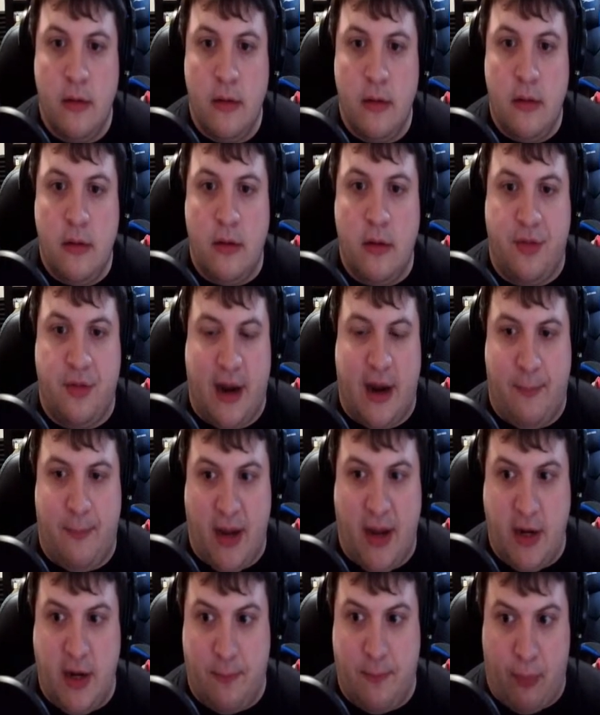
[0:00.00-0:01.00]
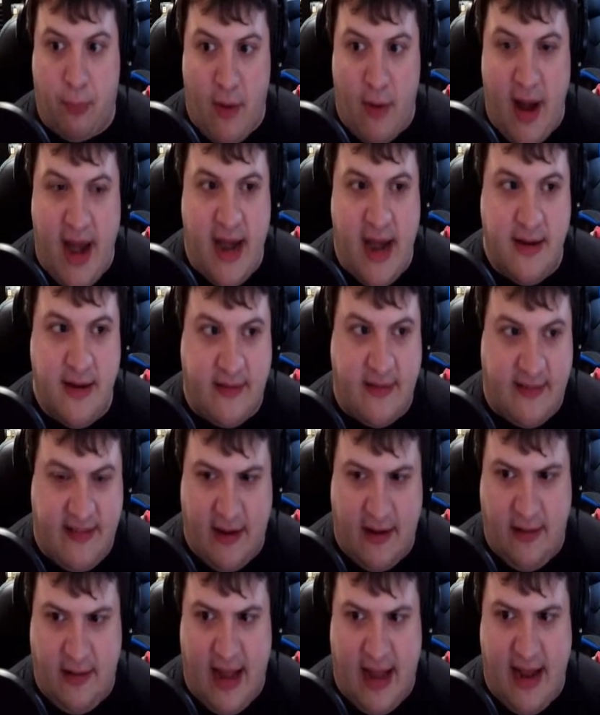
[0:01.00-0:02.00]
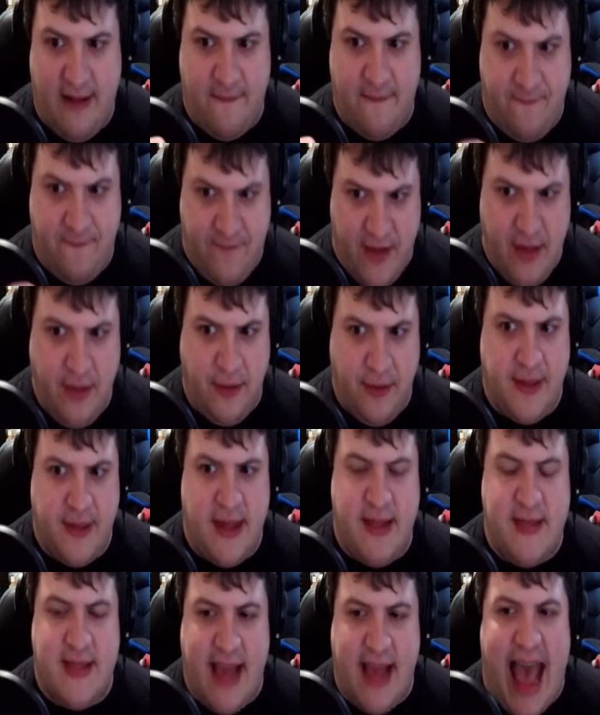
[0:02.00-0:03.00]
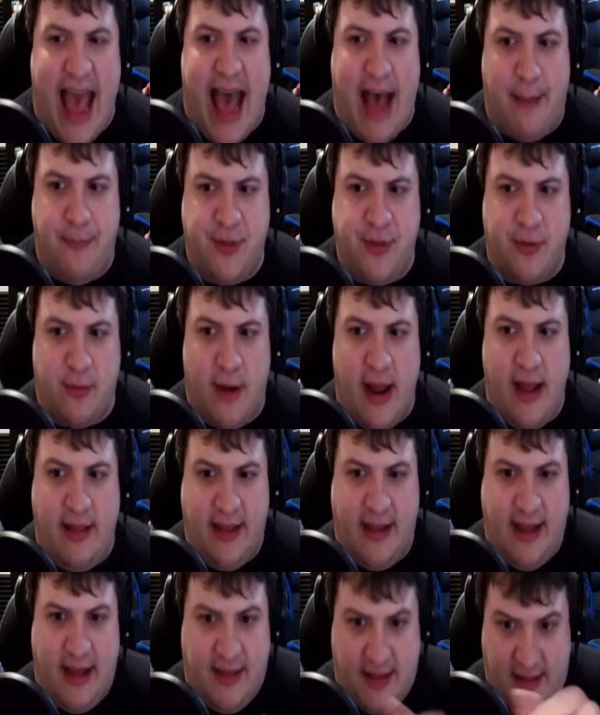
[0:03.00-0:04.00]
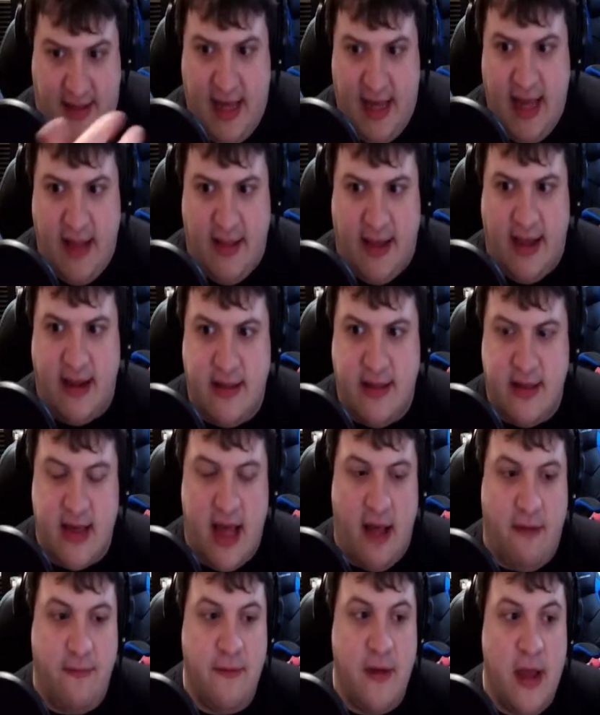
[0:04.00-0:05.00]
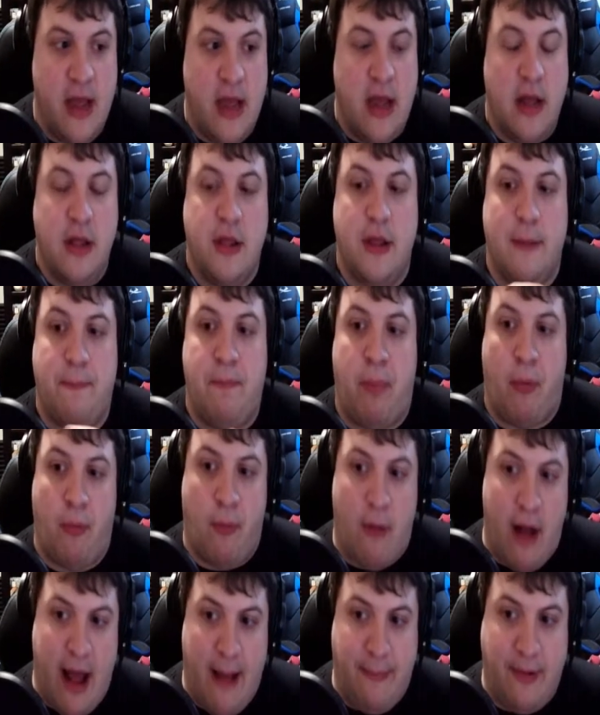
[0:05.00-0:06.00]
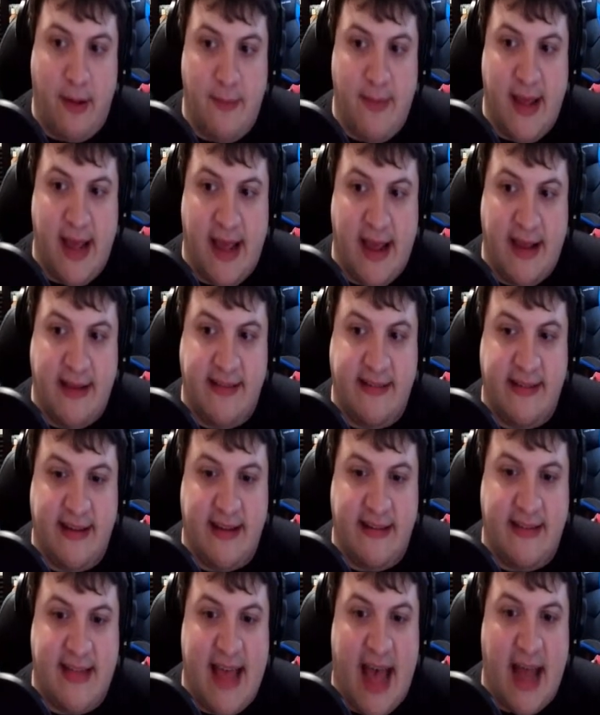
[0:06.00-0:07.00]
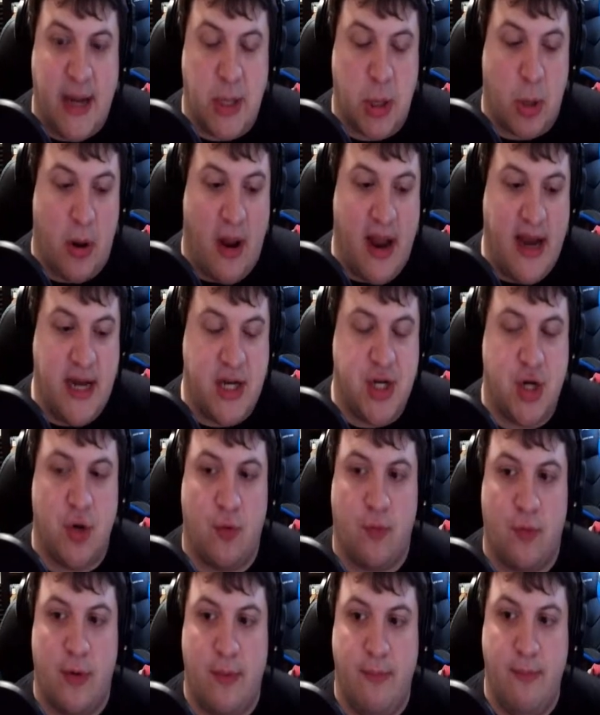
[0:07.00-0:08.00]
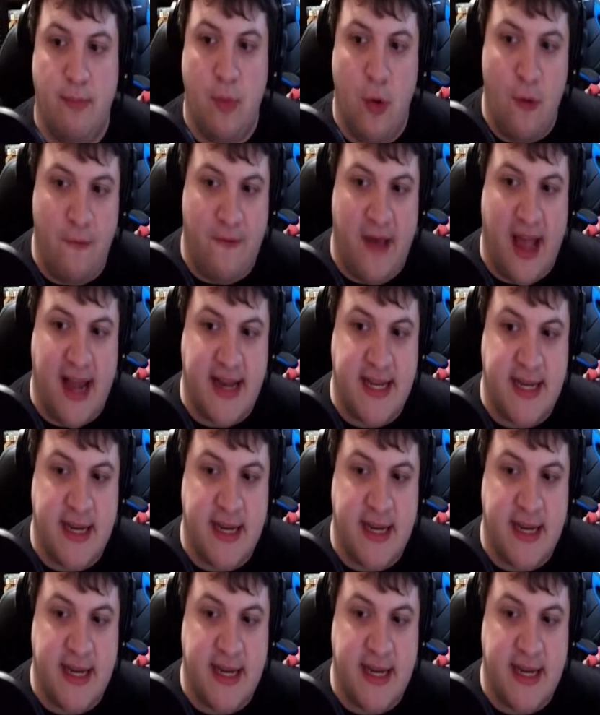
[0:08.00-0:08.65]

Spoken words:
Well, there, but your brain still, like, fills in the gaps, right? Like, because it's healing itself. The problem is that trying to remove it